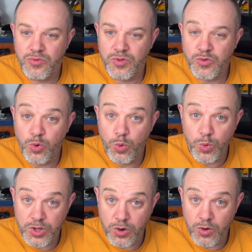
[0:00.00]
That's all
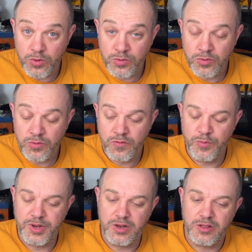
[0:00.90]
we got for
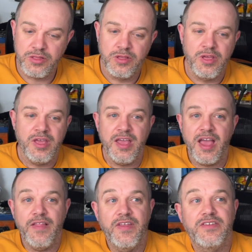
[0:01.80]
Middle Earth.
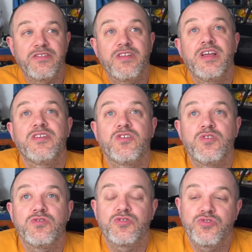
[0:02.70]
And they said
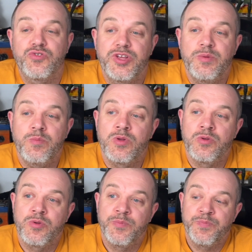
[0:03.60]
on the stream,
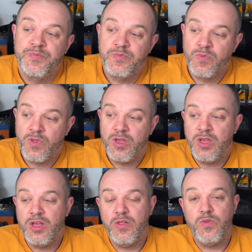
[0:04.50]

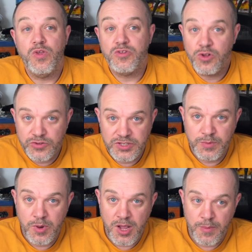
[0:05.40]
there's lots in the
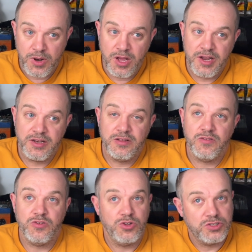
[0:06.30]
pipeline,
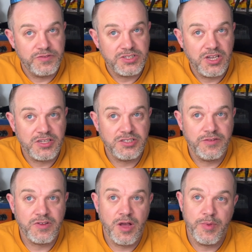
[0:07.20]
there's lots of exciting
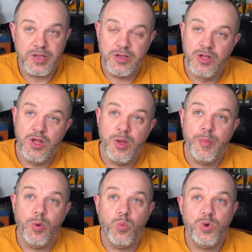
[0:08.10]
stuff coming,
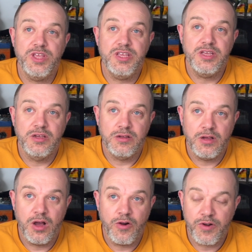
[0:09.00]
but we
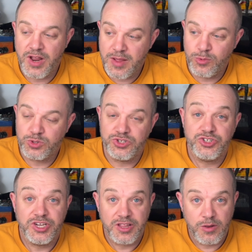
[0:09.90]
are unable to
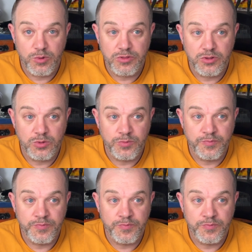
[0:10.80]
share that with you.